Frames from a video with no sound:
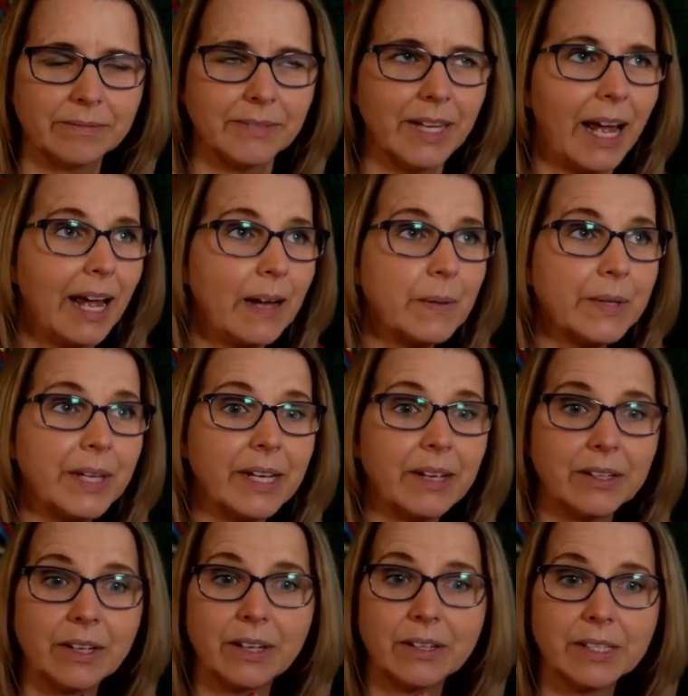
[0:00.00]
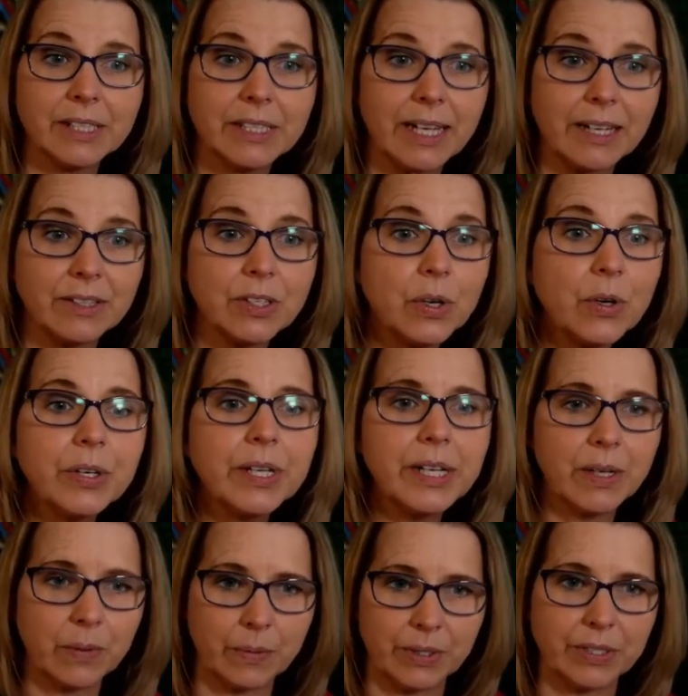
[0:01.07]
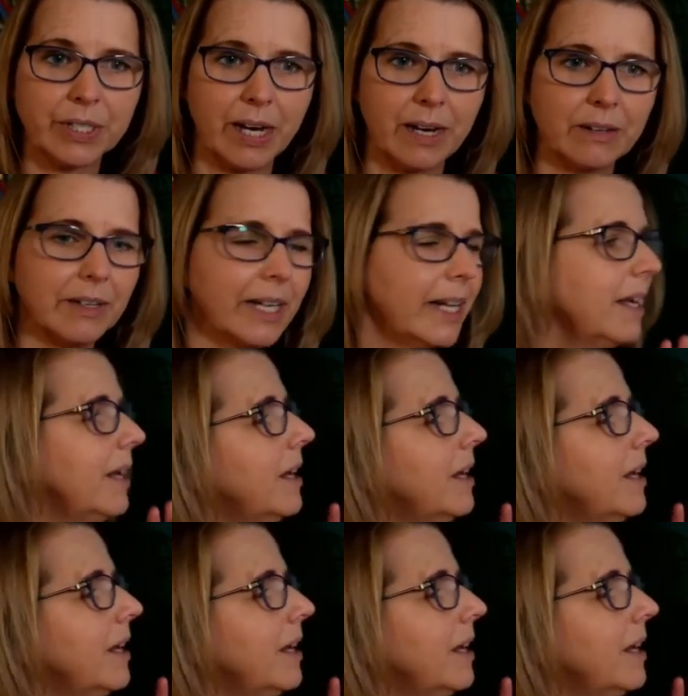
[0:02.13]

How are they going to understand unequal sharing?